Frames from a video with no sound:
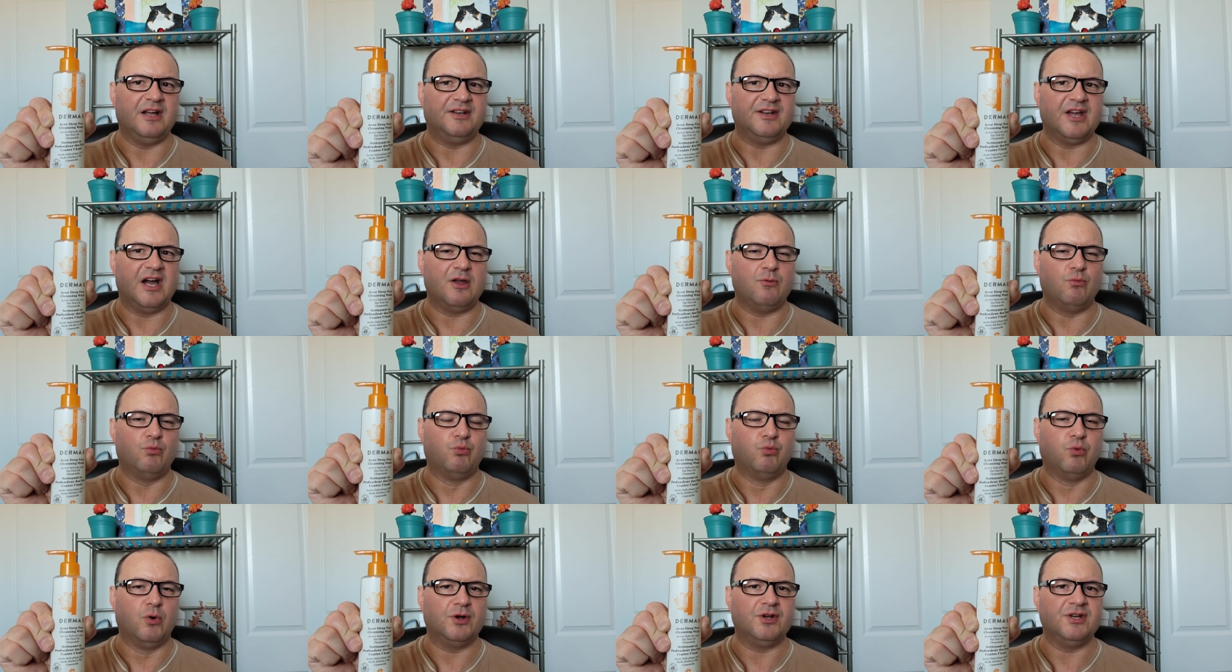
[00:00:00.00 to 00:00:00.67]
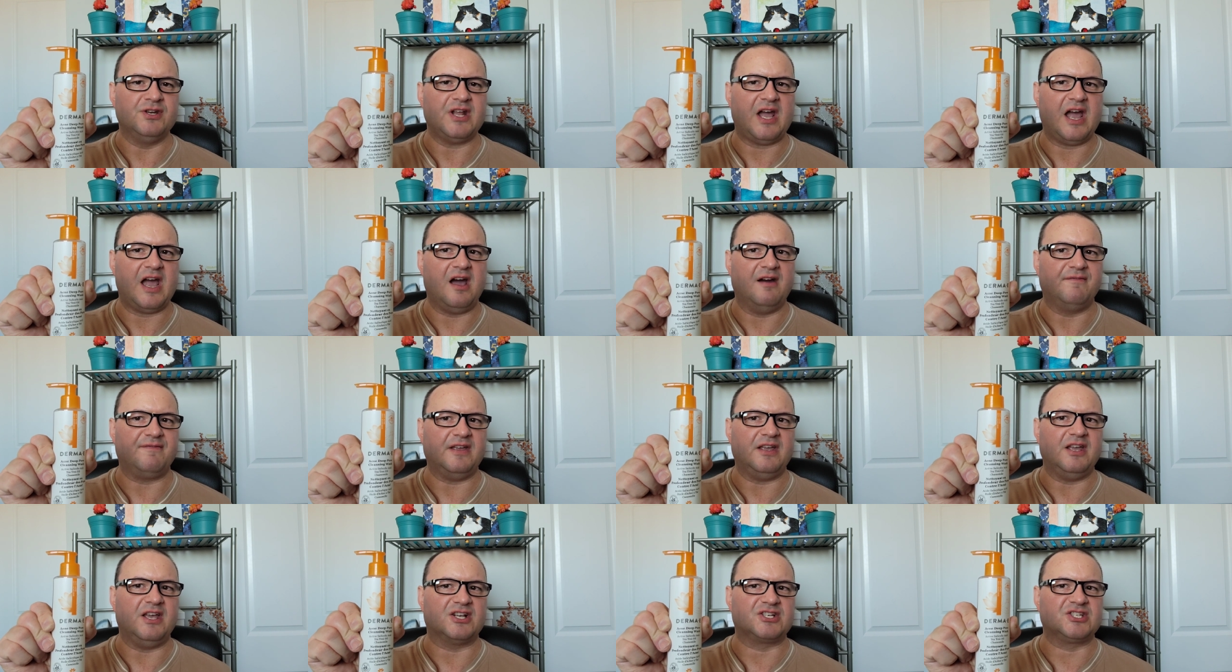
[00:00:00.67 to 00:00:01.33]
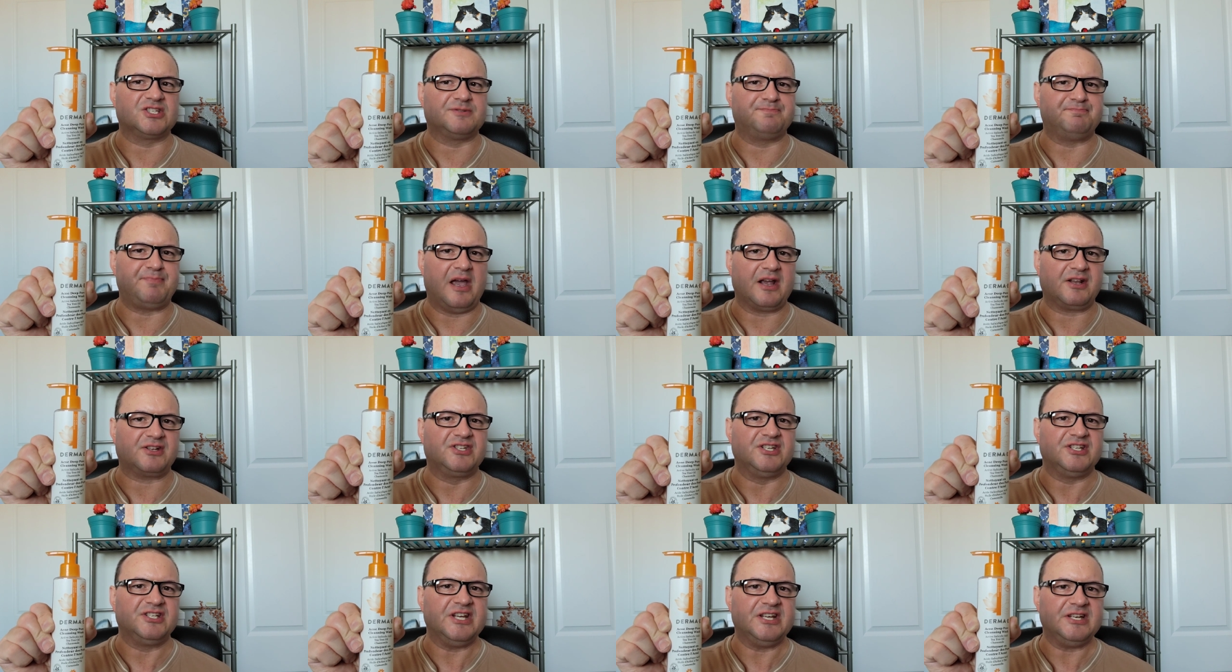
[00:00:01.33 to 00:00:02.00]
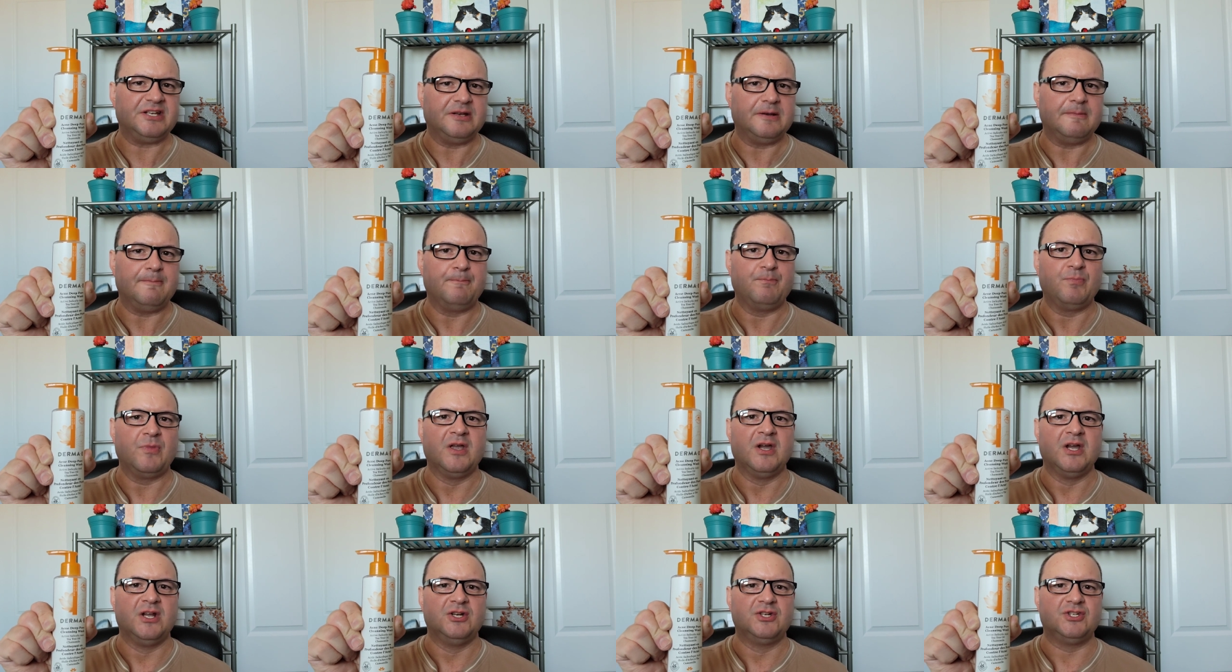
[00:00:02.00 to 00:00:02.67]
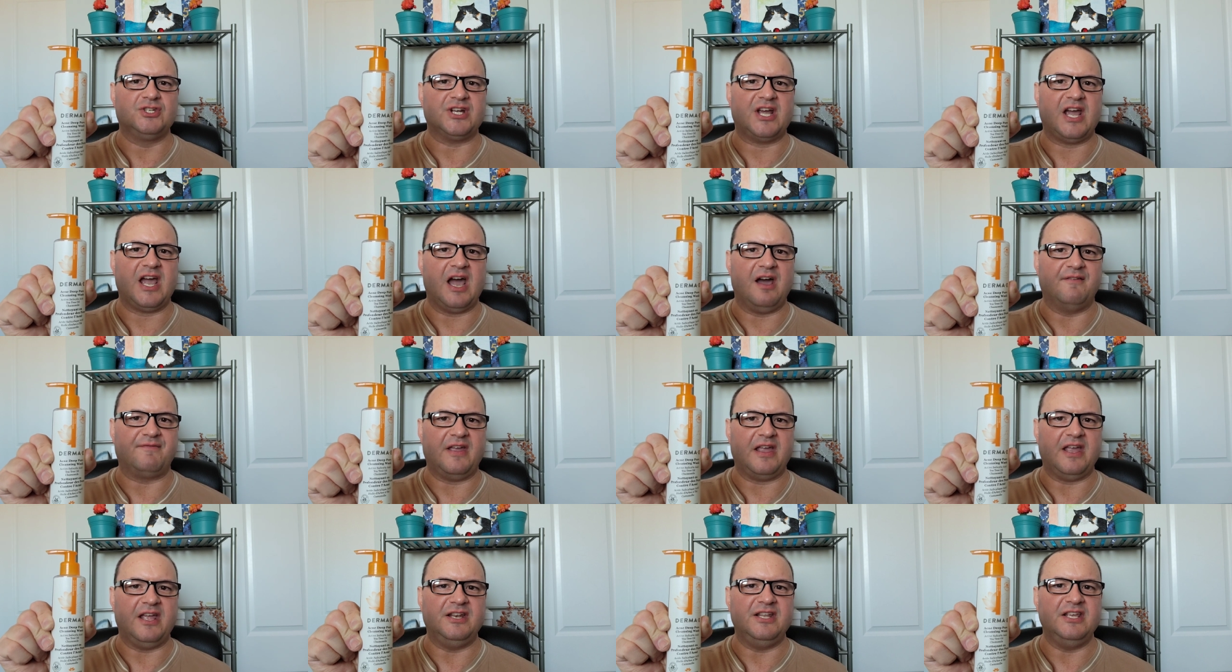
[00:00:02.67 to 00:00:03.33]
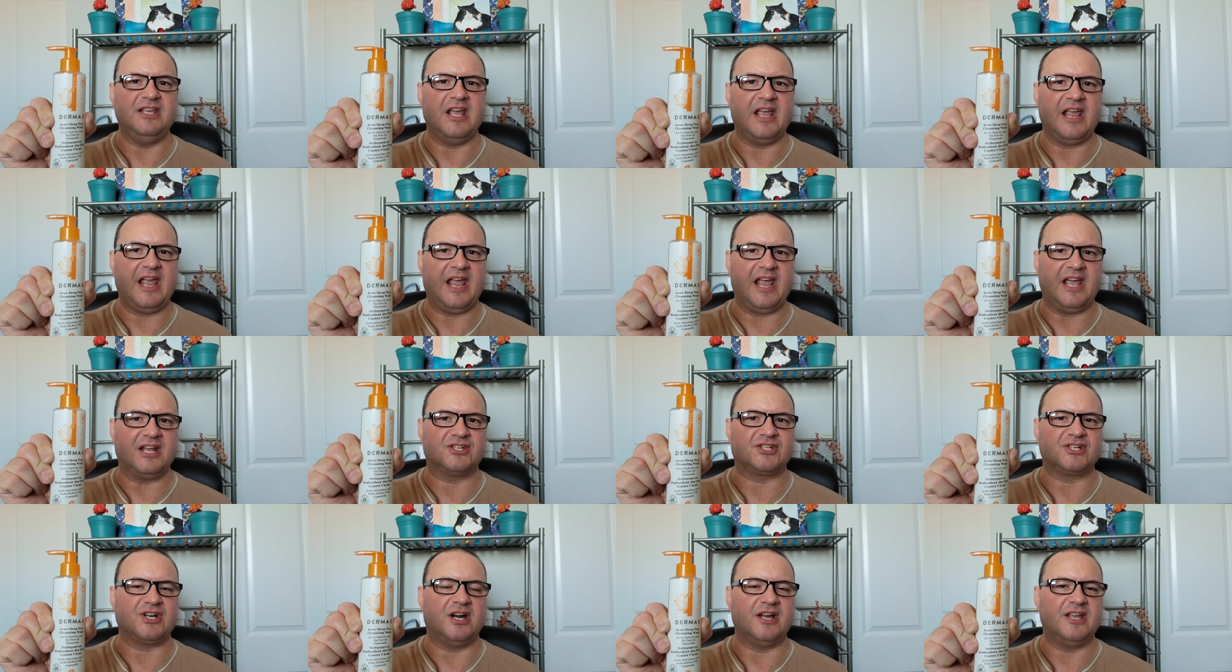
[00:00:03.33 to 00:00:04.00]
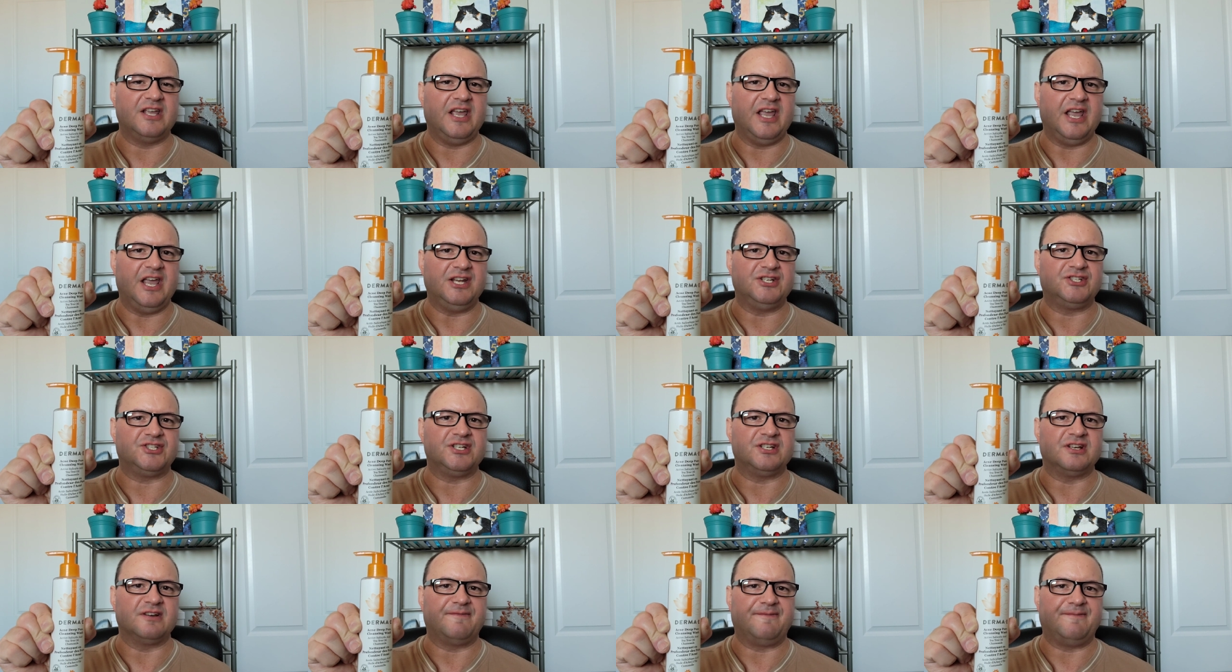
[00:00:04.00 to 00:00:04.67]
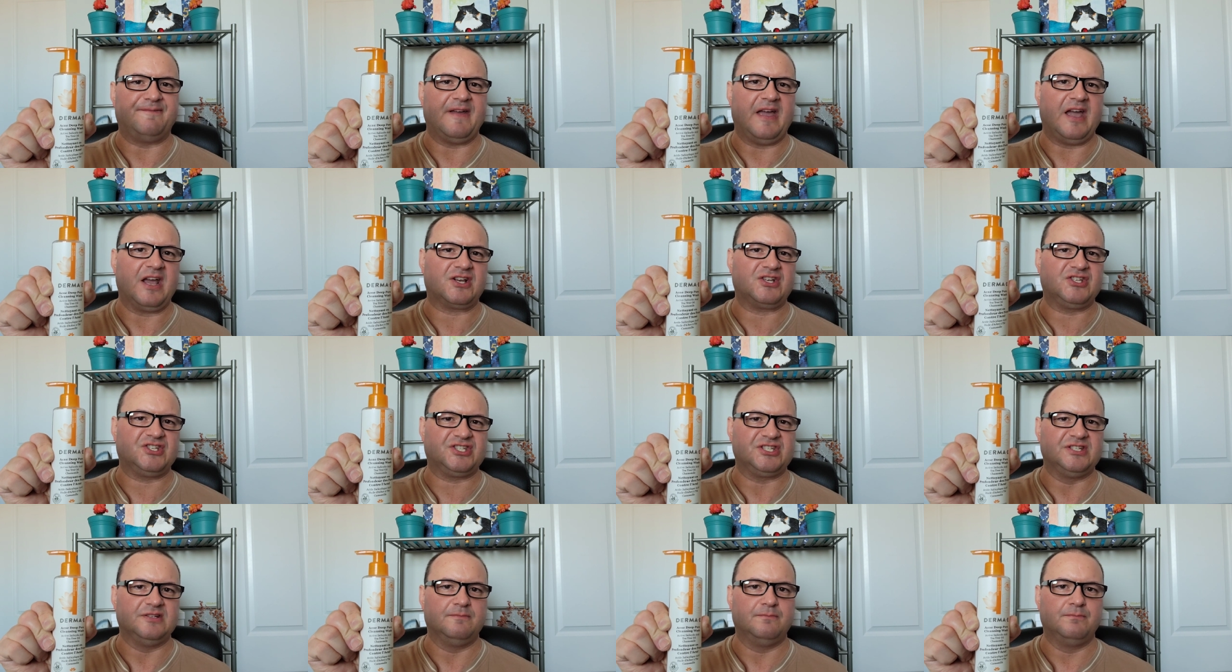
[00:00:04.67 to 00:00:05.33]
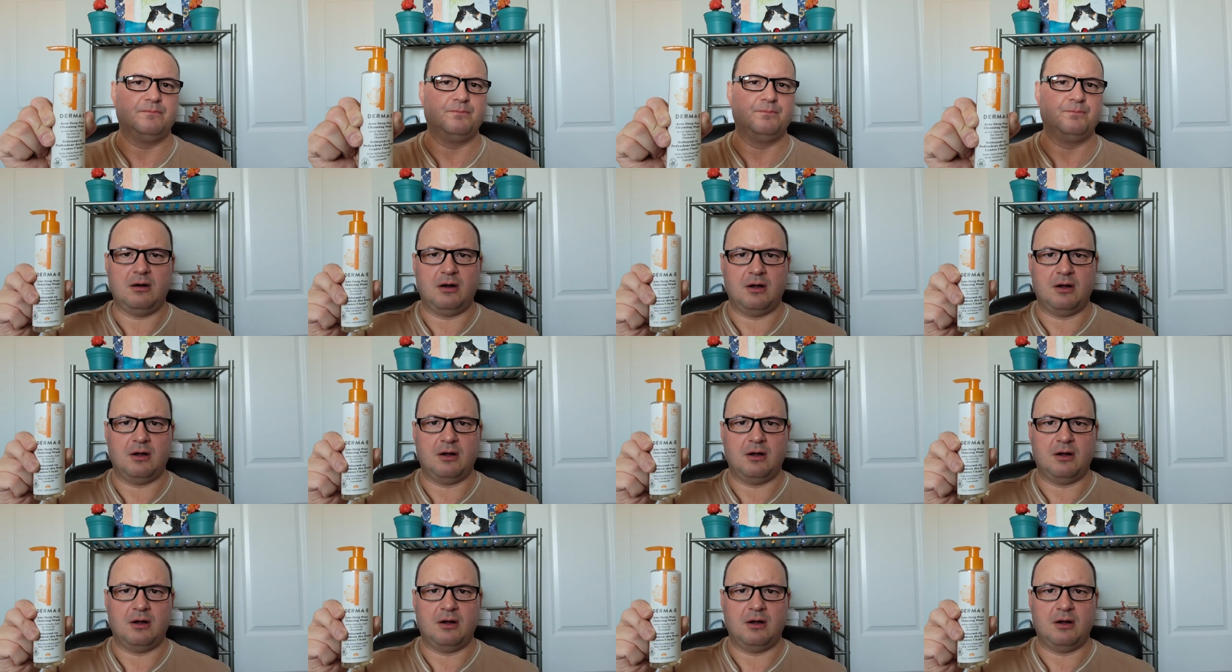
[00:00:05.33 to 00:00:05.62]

and I wouldn't have expected it to have any anti-aging effects.